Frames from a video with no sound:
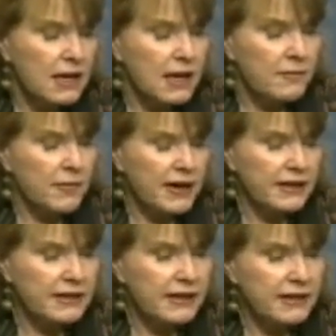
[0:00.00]

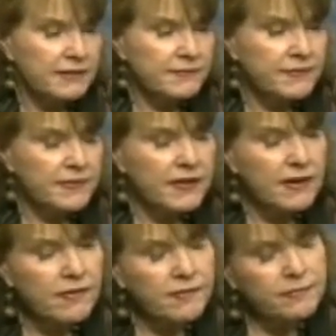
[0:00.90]
But
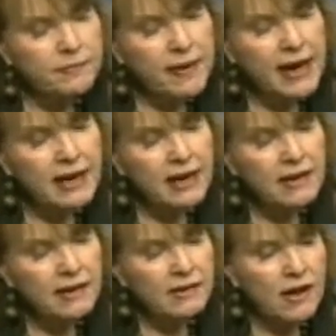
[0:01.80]
they're
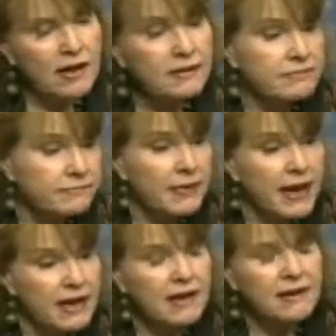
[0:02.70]
banking a lot,
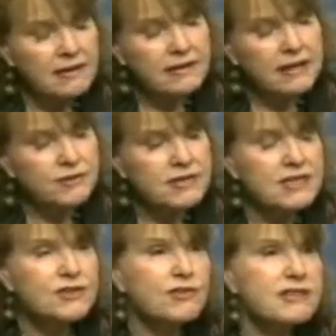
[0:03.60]
an
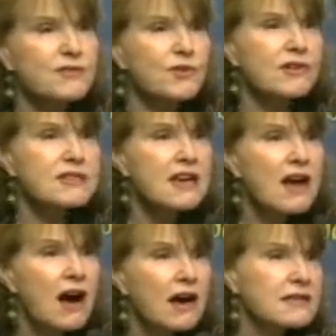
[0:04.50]
interesting choice of words,
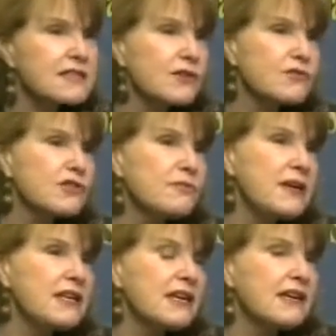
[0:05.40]
on social
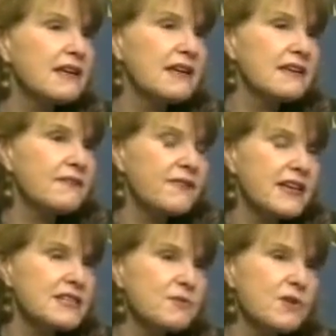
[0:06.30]
media and
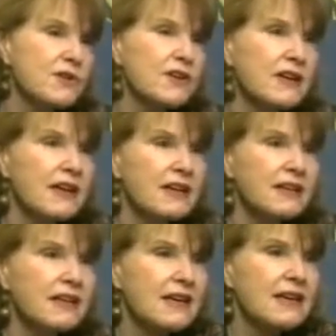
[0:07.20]
Facebook
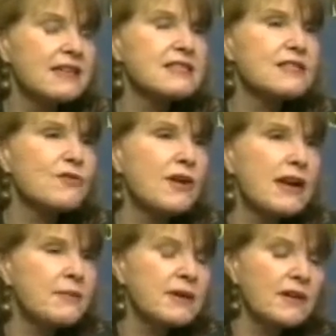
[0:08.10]
and
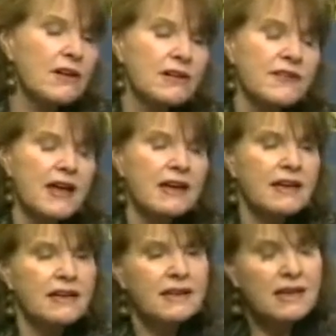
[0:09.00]
Instagram and all of that.
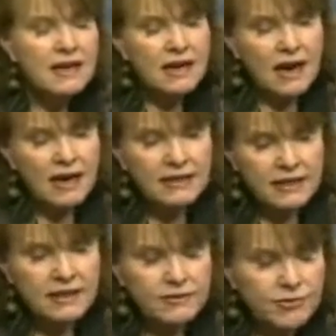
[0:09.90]
And I
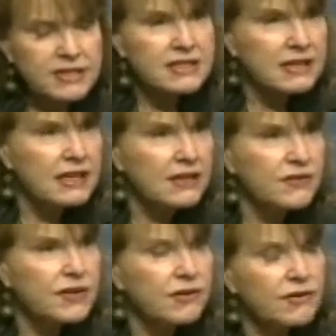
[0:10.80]
did recently
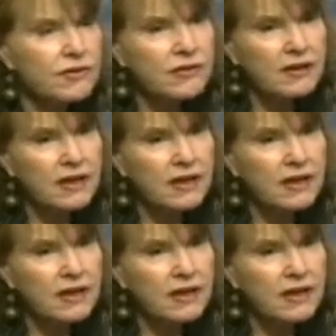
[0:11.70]
interview